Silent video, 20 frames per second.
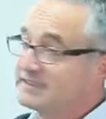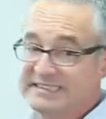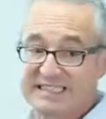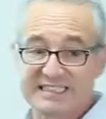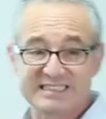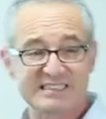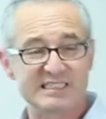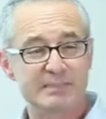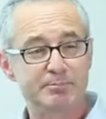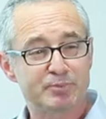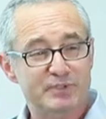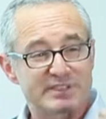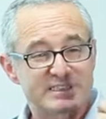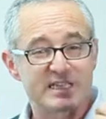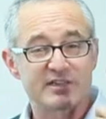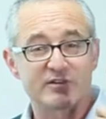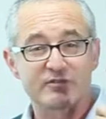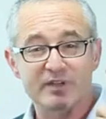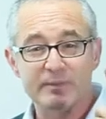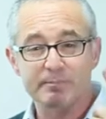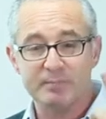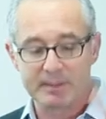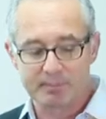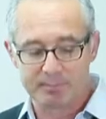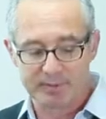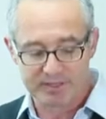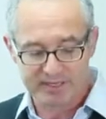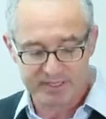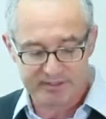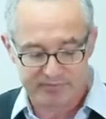60% of the
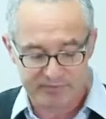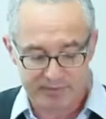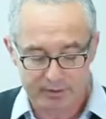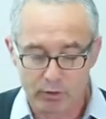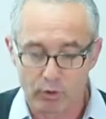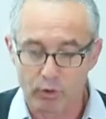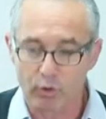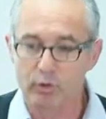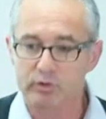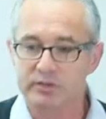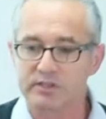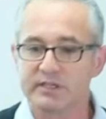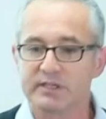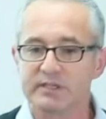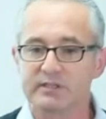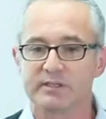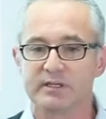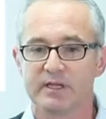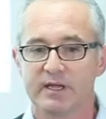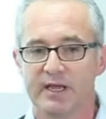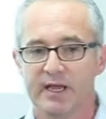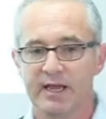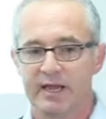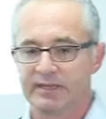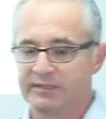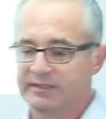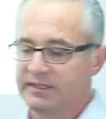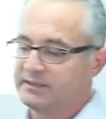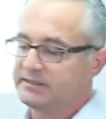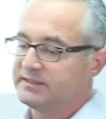people even holded it
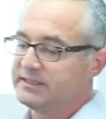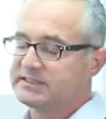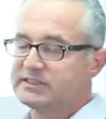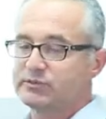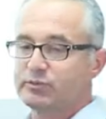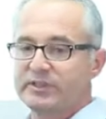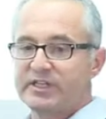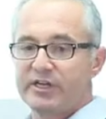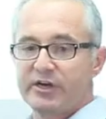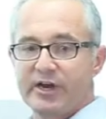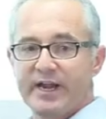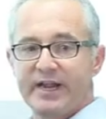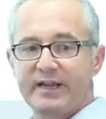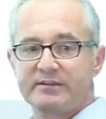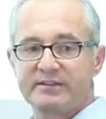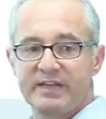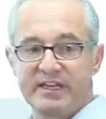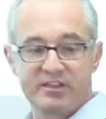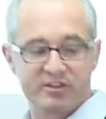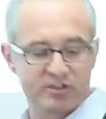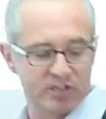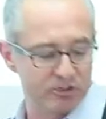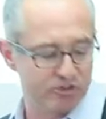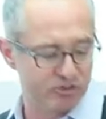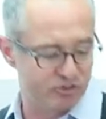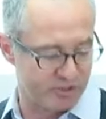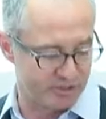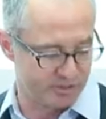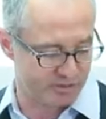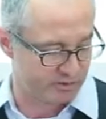and did this with their hand. They
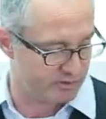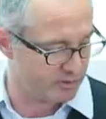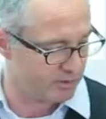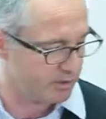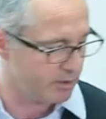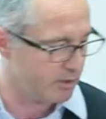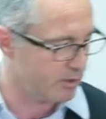touched it.